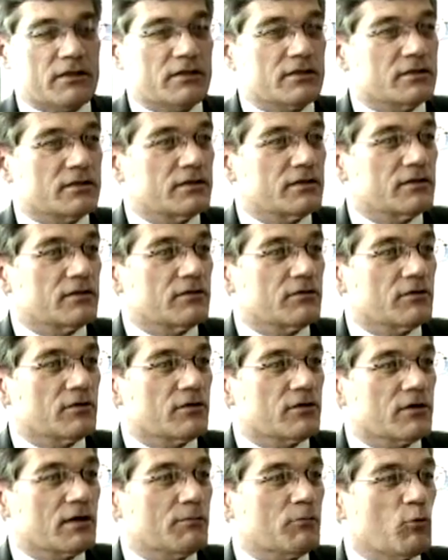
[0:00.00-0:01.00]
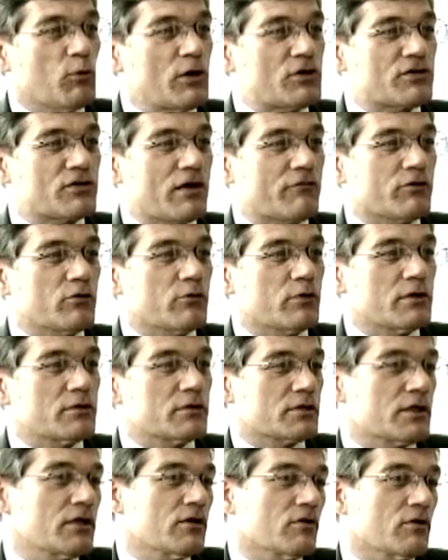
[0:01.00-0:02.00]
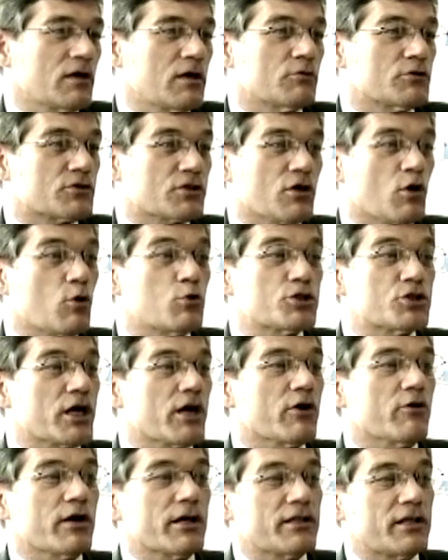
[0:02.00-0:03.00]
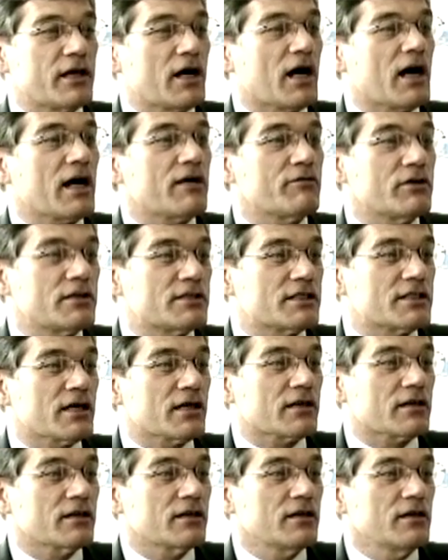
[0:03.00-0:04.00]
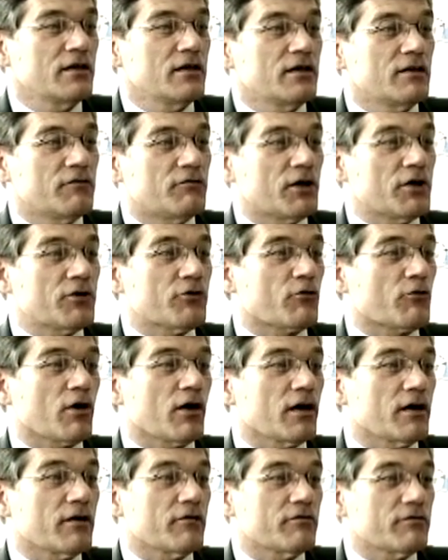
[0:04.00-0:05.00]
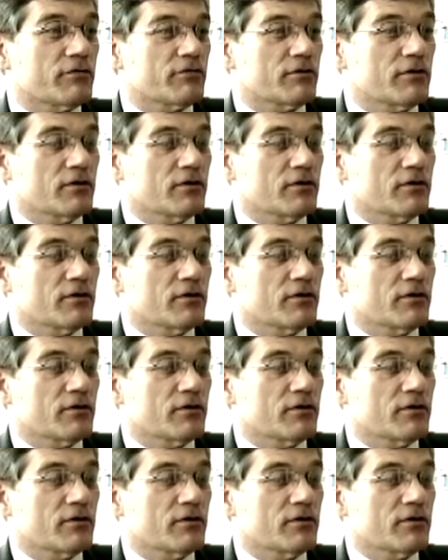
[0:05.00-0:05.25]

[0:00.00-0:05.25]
a couple weeks after he was here, he was co-chairing the Ivy Tech Fund Drive,